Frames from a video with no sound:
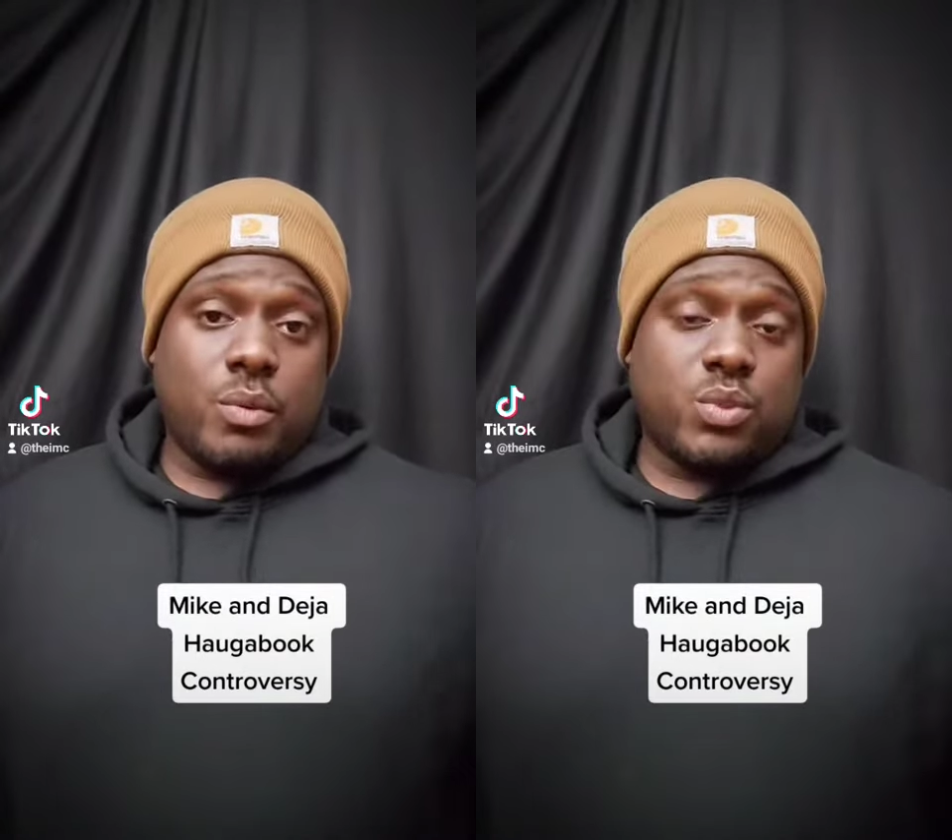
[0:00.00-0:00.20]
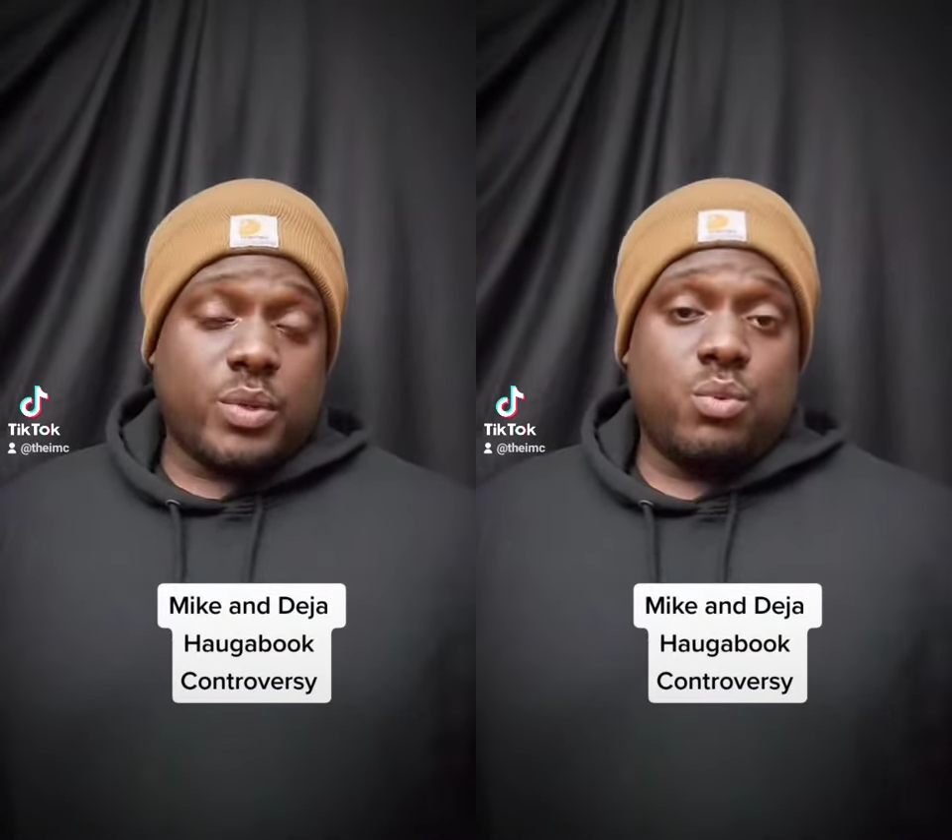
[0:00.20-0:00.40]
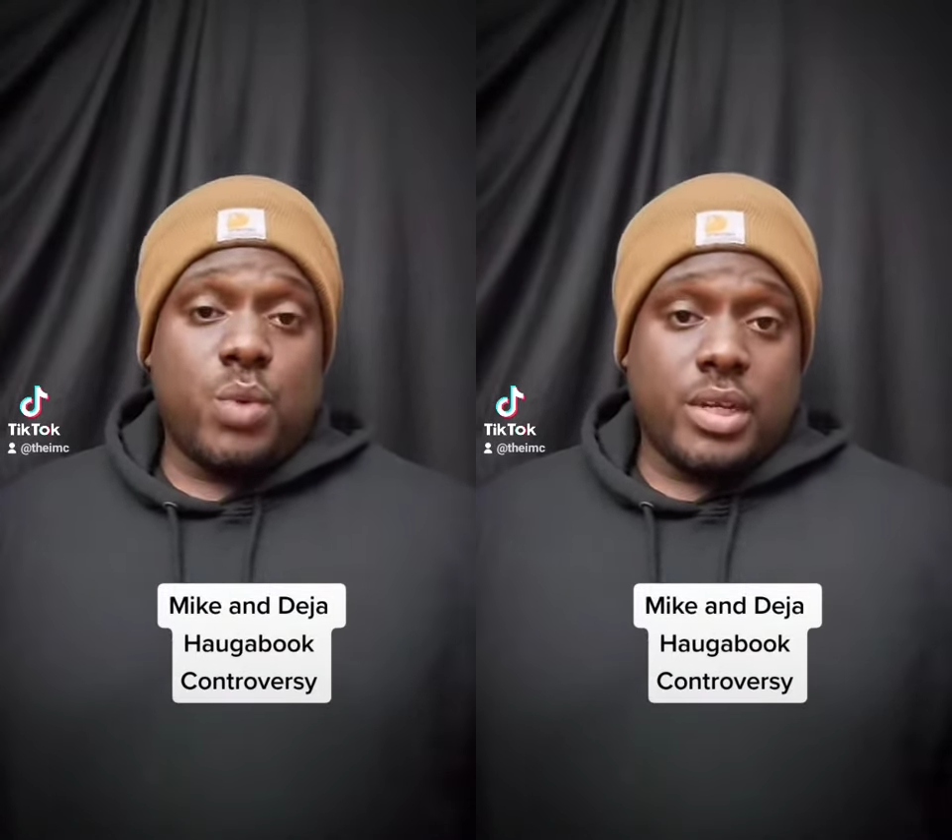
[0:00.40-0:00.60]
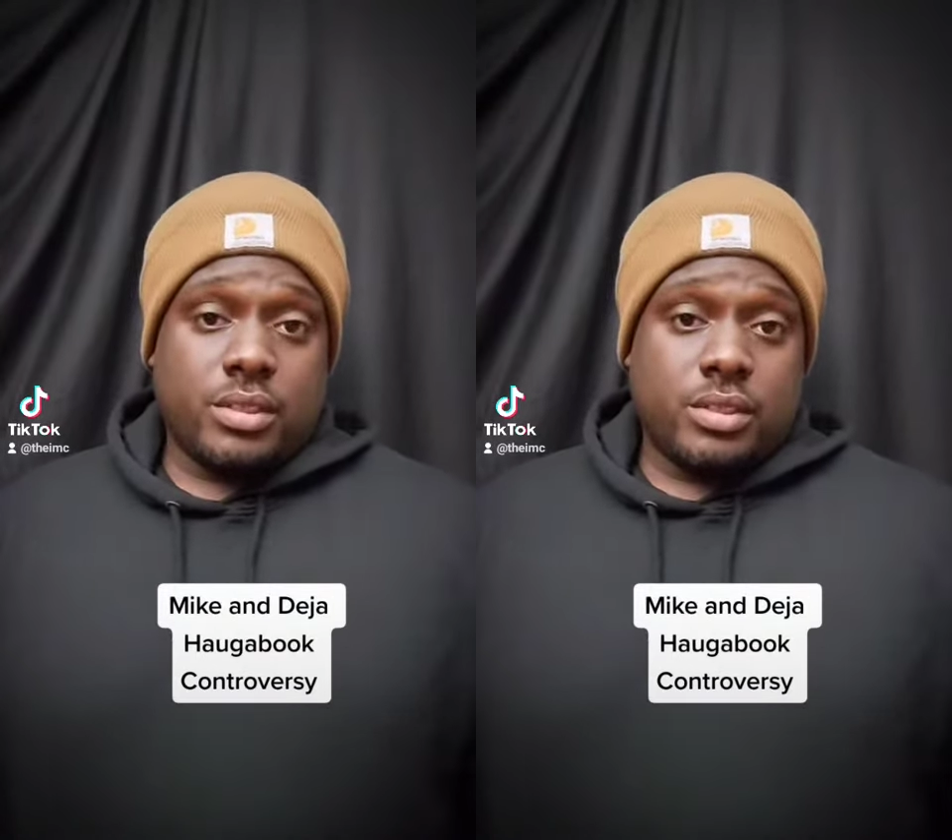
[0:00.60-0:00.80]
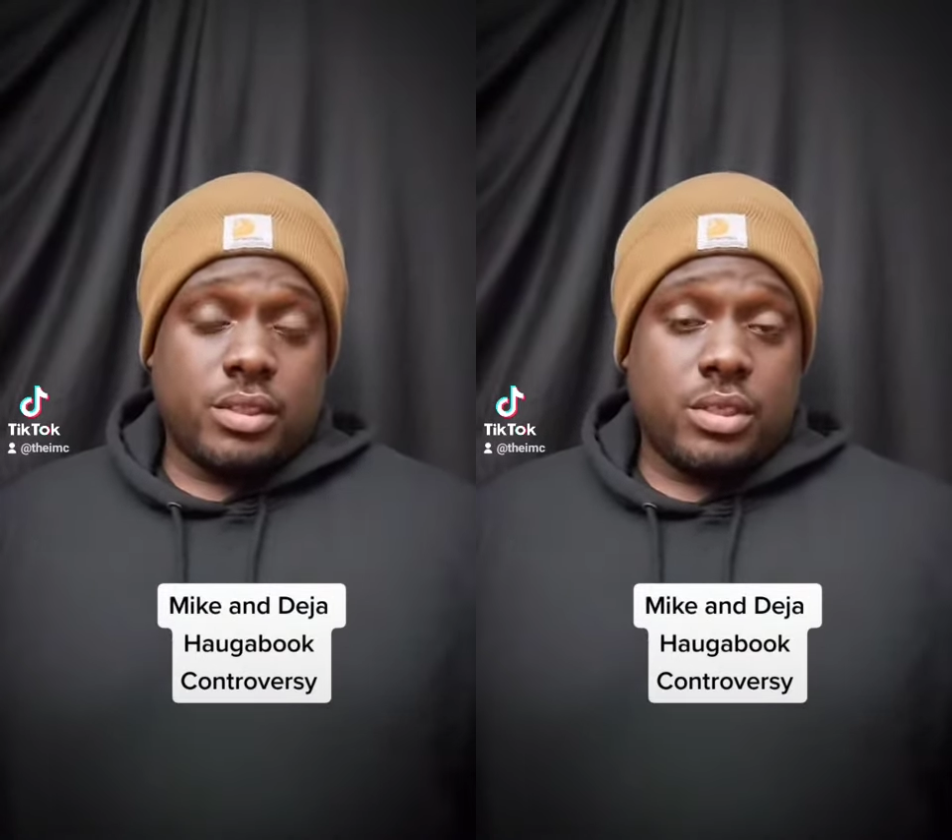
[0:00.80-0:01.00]
21.
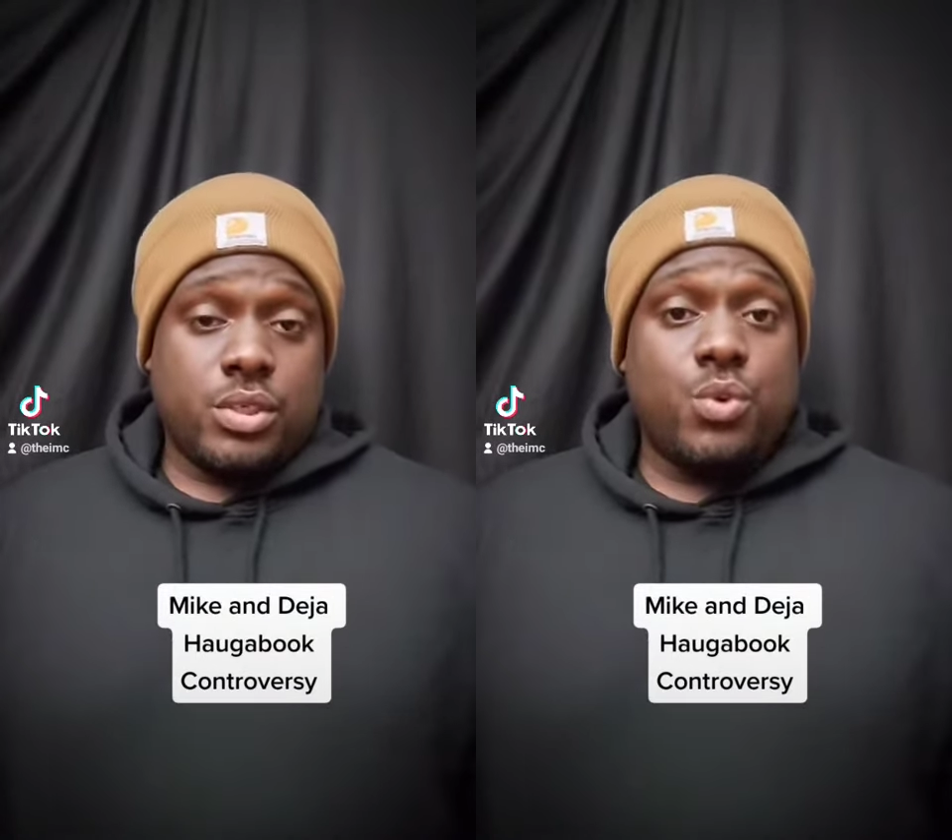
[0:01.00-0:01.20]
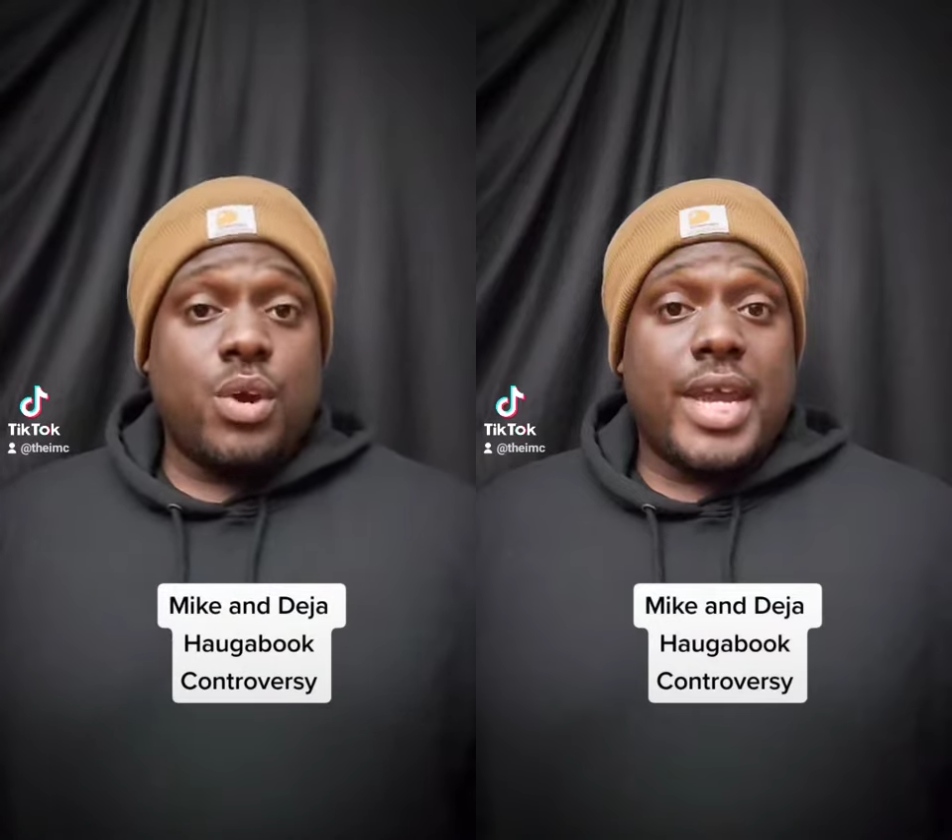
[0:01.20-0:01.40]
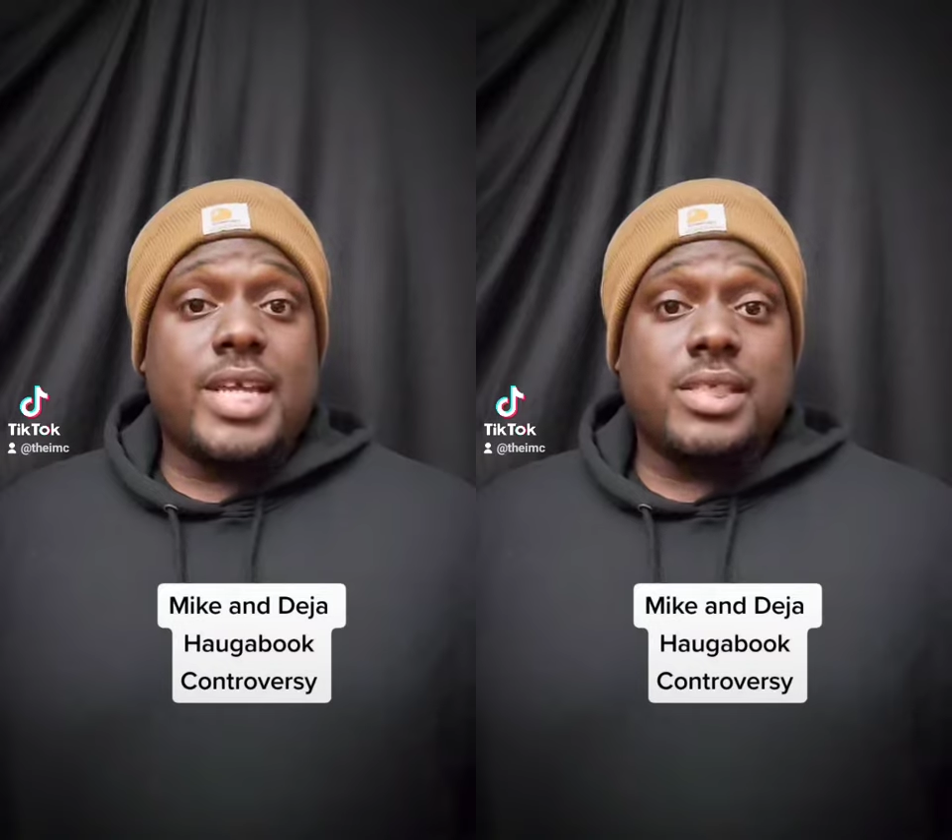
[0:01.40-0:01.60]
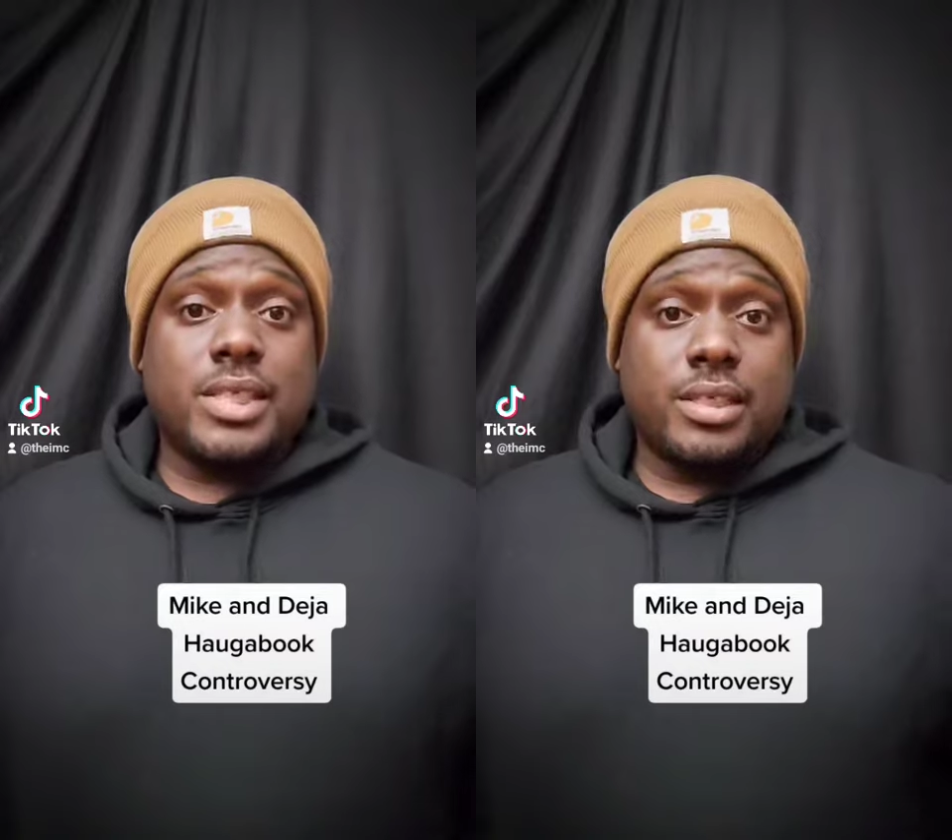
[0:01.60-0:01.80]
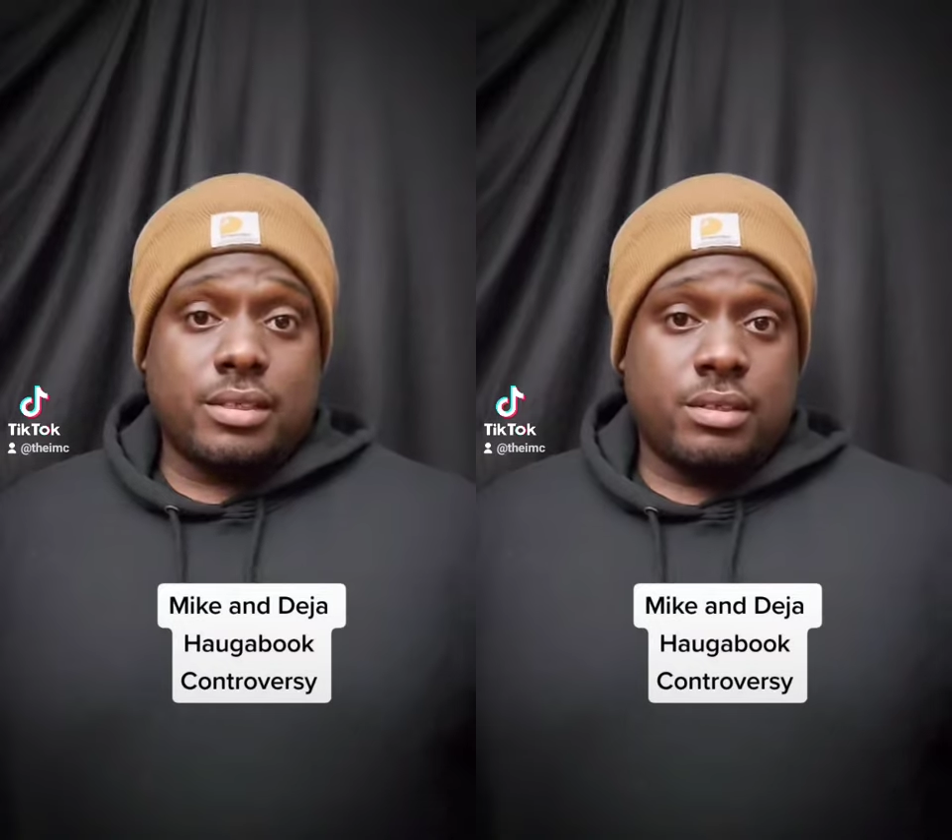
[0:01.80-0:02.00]
You are 18.